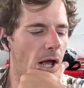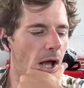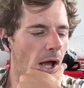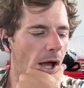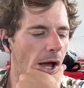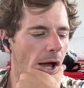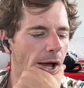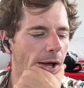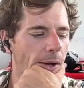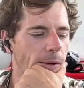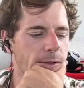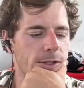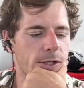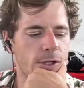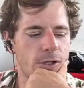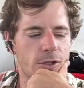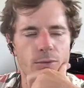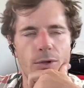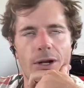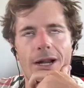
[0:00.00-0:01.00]
I
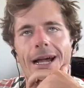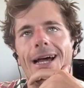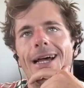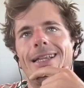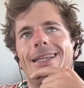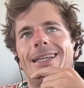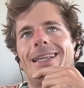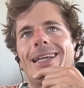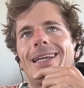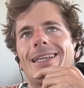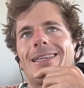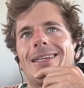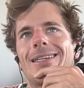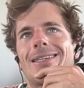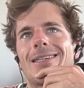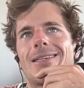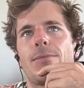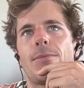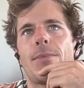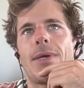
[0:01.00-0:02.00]
also just want to add that
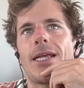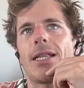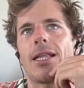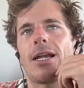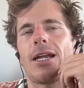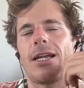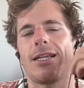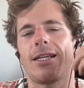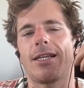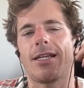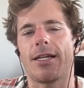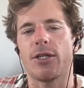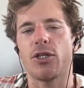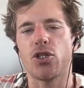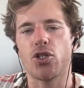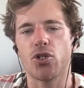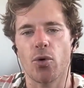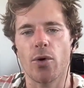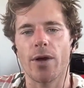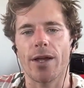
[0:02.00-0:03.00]
doesn't mean that I didn't
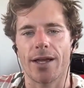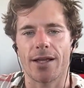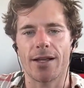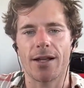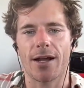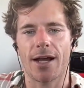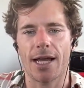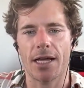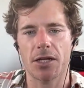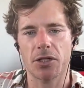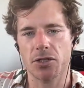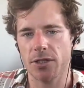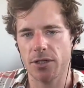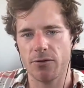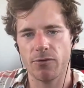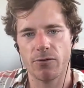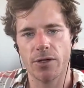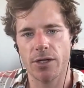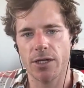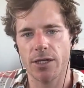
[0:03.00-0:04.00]
enjoy it. I
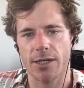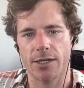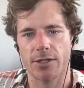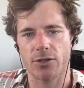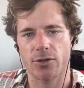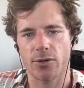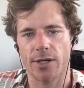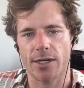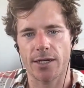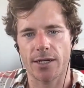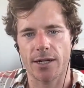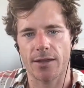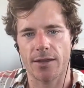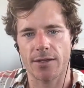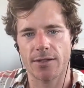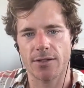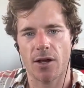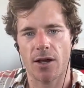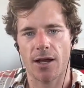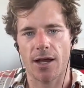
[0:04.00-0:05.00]
actually really enjoyed it at
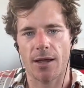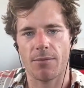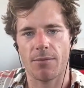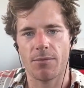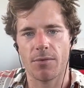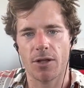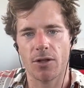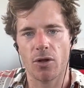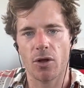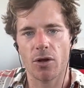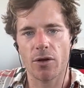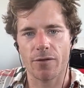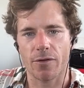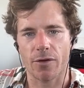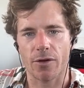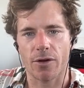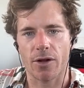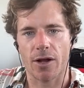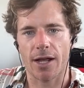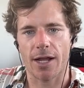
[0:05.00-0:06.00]
the time. A lot of
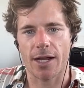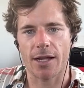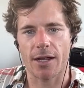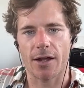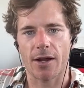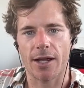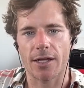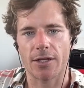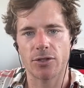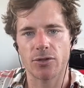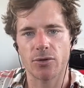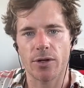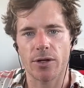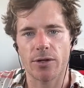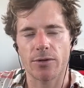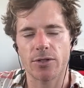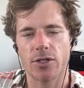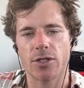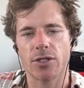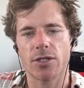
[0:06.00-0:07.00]
it I enjoyed.
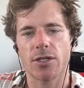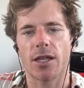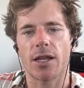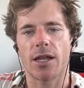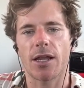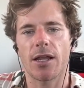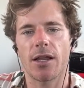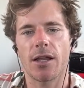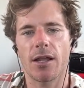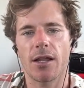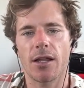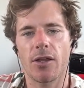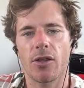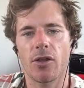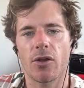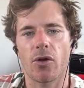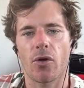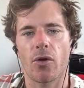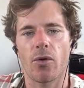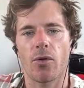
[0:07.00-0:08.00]
It's just that, you
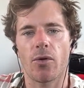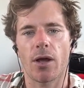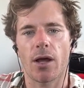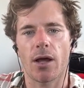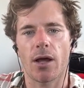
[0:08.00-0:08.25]
know,